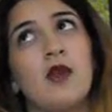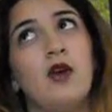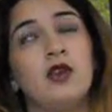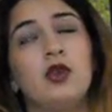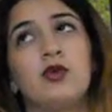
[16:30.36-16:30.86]

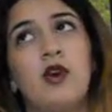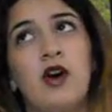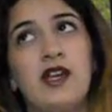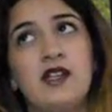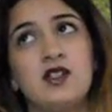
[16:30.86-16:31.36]
on your
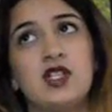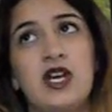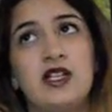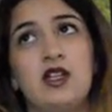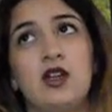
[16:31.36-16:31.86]
right,
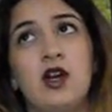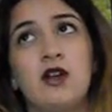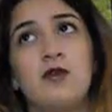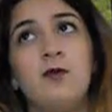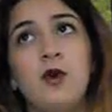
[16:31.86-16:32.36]
and you
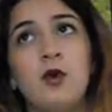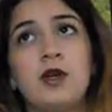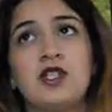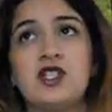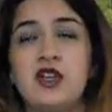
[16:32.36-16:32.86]
go
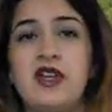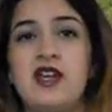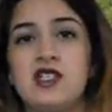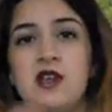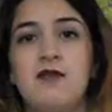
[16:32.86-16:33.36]
forward until you
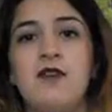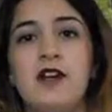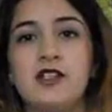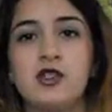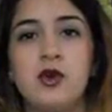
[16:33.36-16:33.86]
get to that
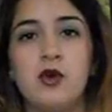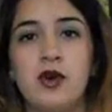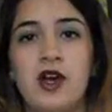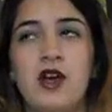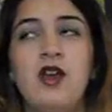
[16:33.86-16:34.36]
first
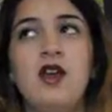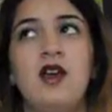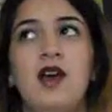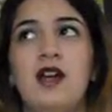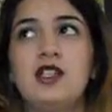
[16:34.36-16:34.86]
corner
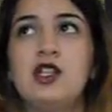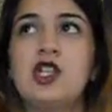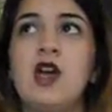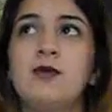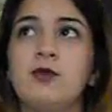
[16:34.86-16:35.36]
and you
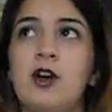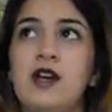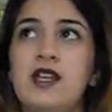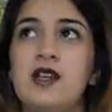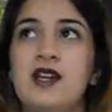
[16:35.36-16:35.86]
turn
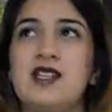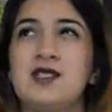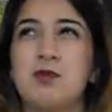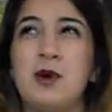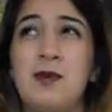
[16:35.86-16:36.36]
right, and
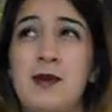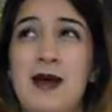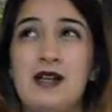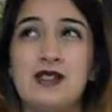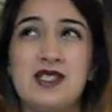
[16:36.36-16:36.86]
it's probably
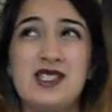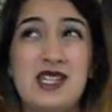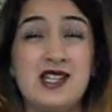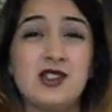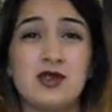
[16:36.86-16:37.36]
about
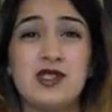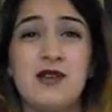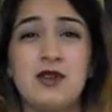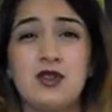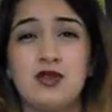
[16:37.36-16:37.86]
6 or
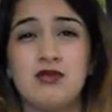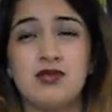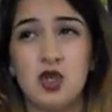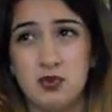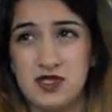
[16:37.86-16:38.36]
7
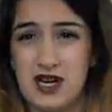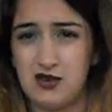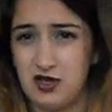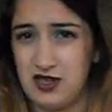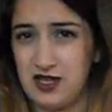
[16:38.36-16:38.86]
shops
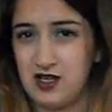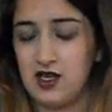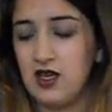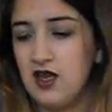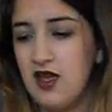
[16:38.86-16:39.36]
down, I think,
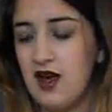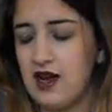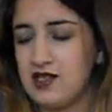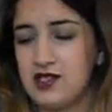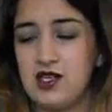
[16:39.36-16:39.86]

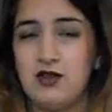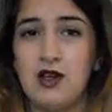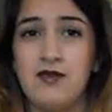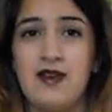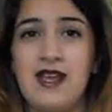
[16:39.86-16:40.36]
and it's so
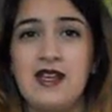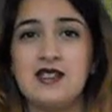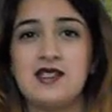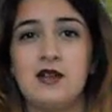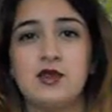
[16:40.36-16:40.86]
lovely.
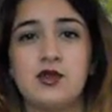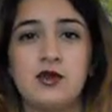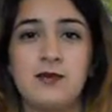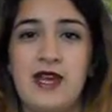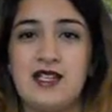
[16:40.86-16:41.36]
It sells all
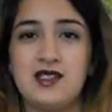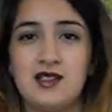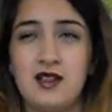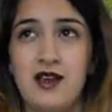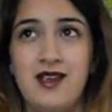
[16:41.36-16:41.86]
the
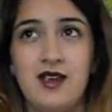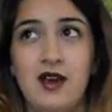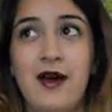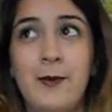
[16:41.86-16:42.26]
best like